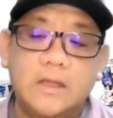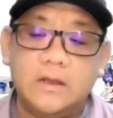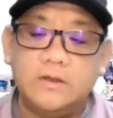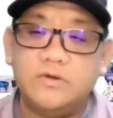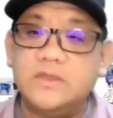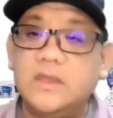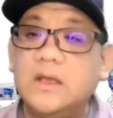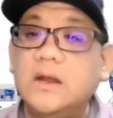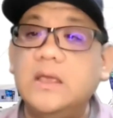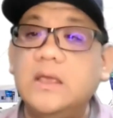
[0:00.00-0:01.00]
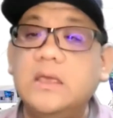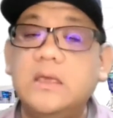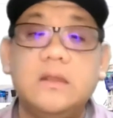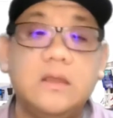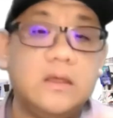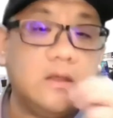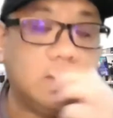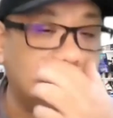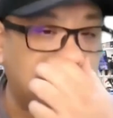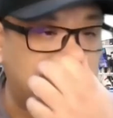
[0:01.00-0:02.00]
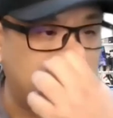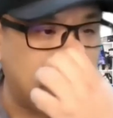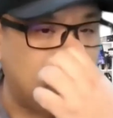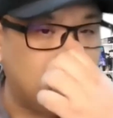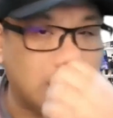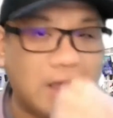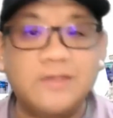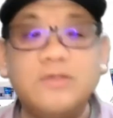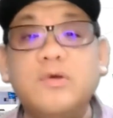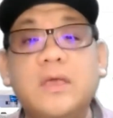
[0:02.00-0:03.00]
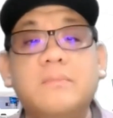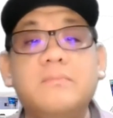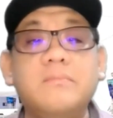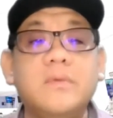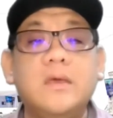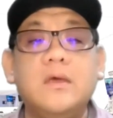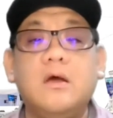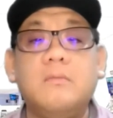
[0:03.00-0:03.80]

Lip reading: Interestingly, the topic that was asked to him,